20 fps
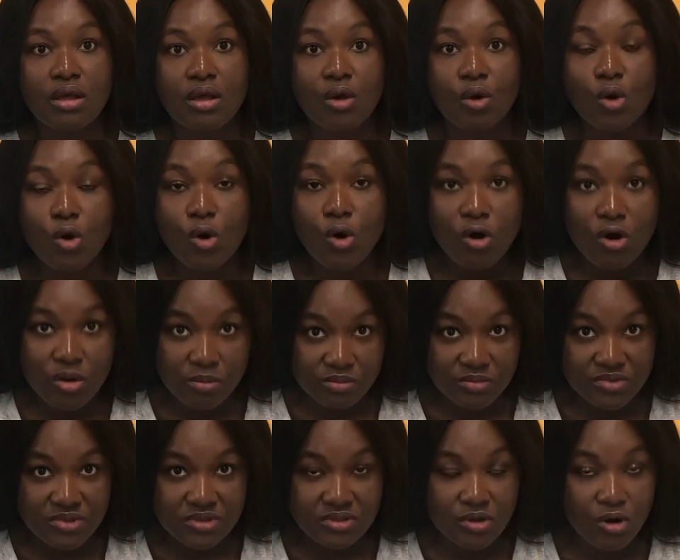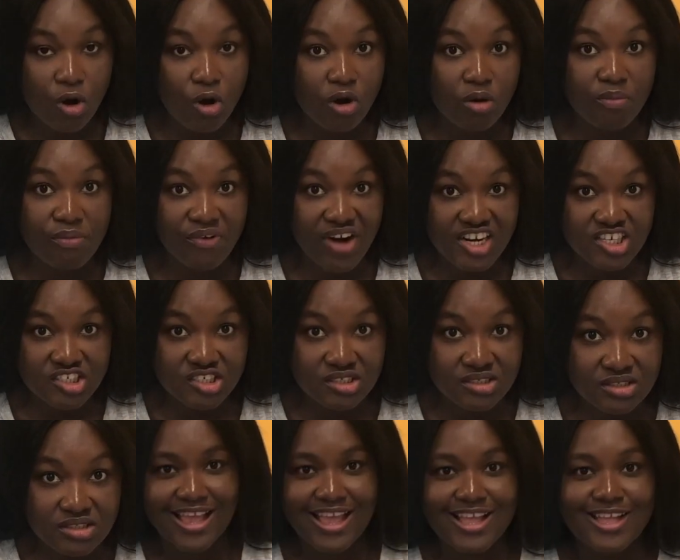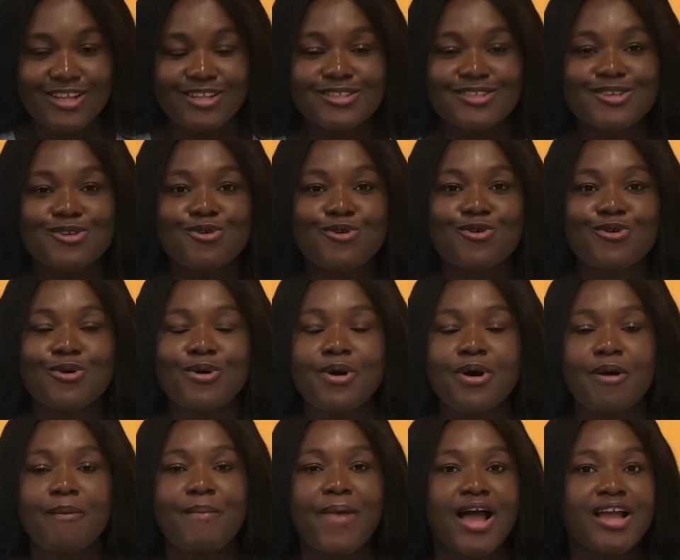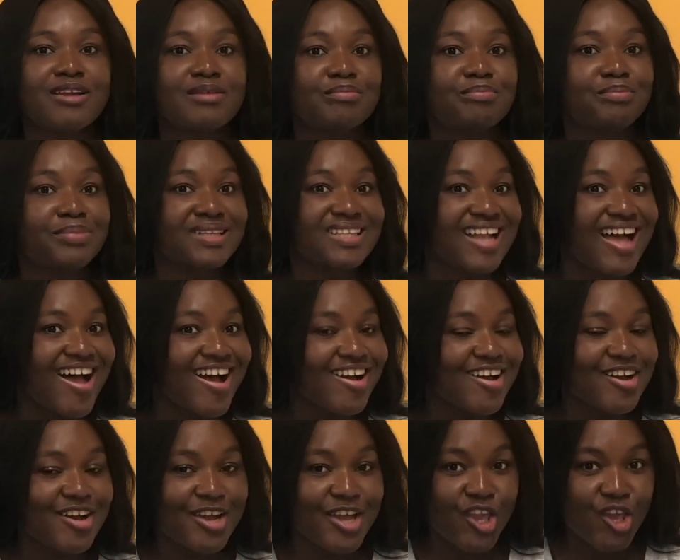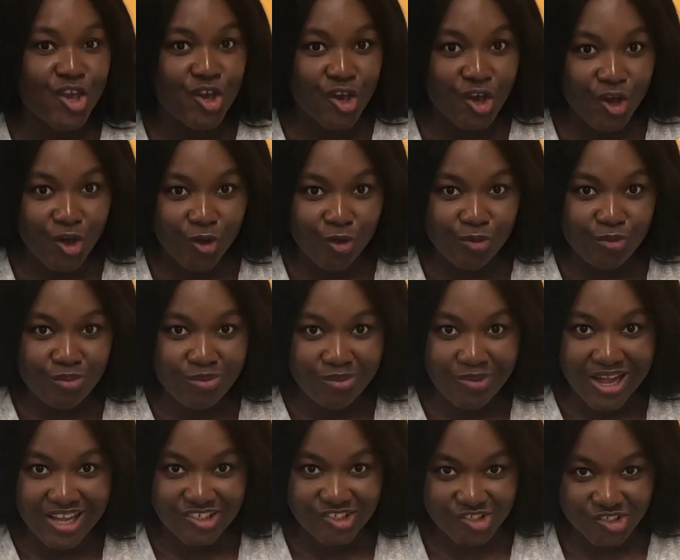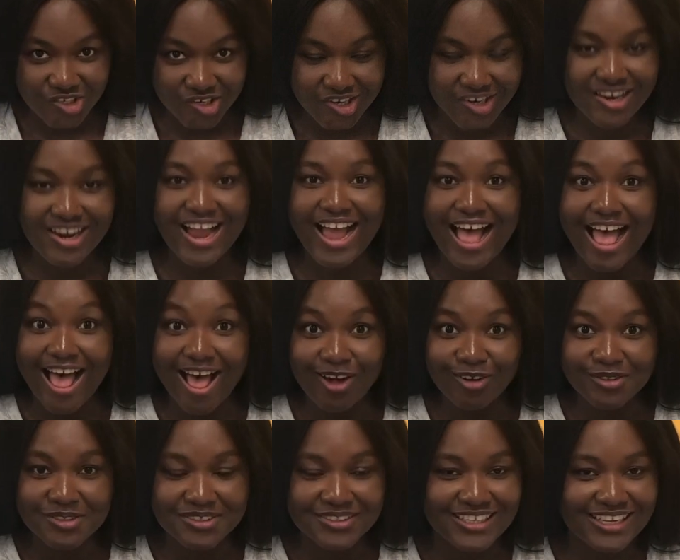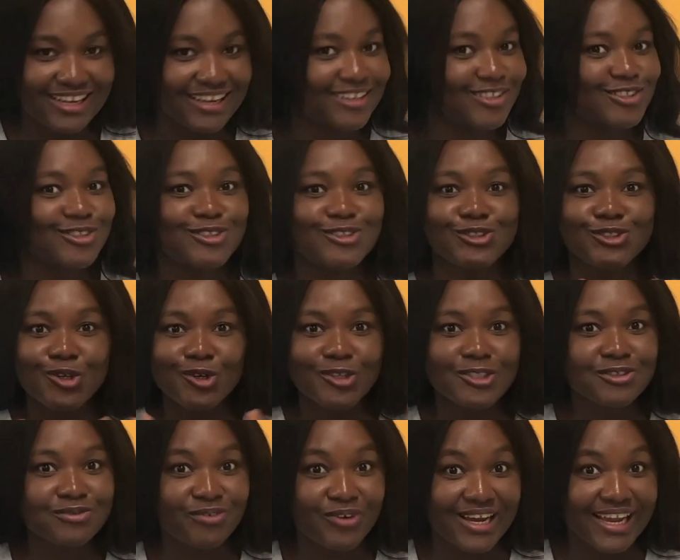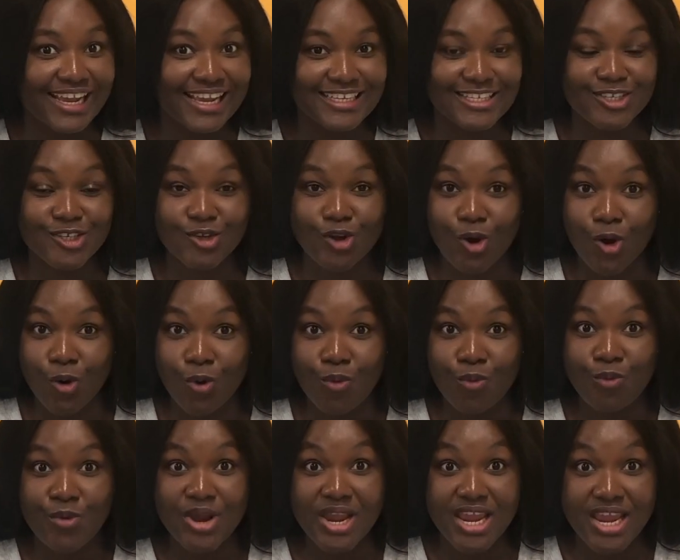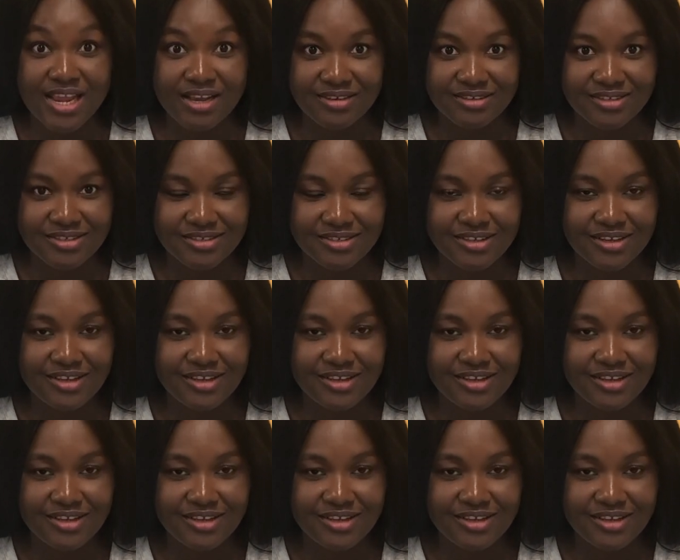combs or brushes. To my black girl magic out there, don't forget your wigs.